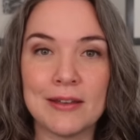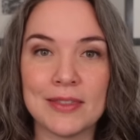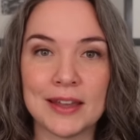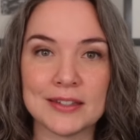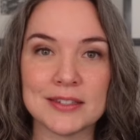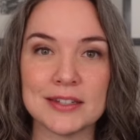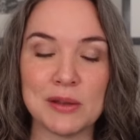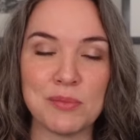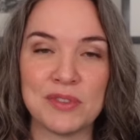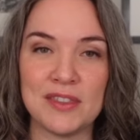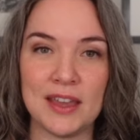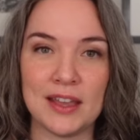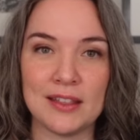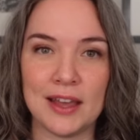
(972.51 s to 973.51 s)
That's the type of
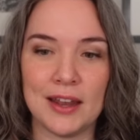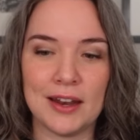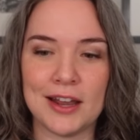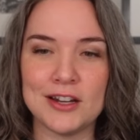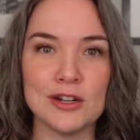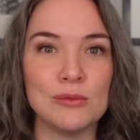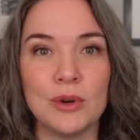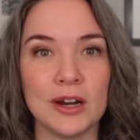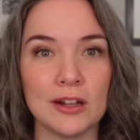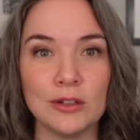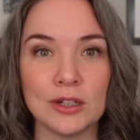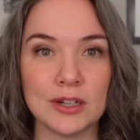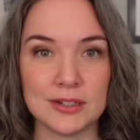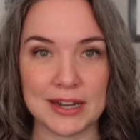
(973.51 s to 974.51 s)
thing that I don't want to
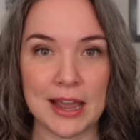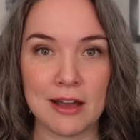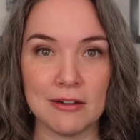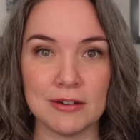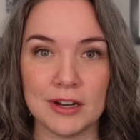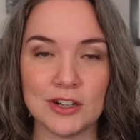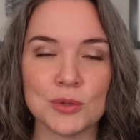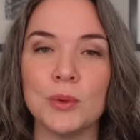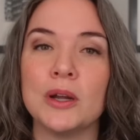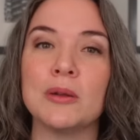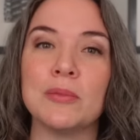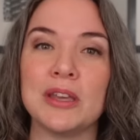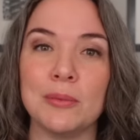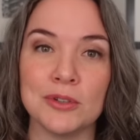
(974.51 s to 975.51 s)
look down. I just want
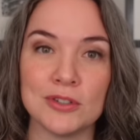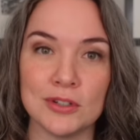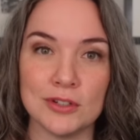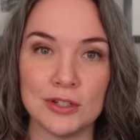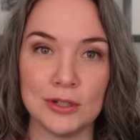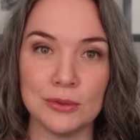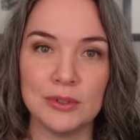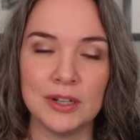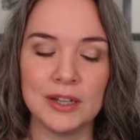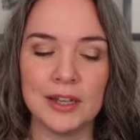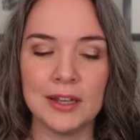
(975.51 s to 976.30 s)
to be able to do.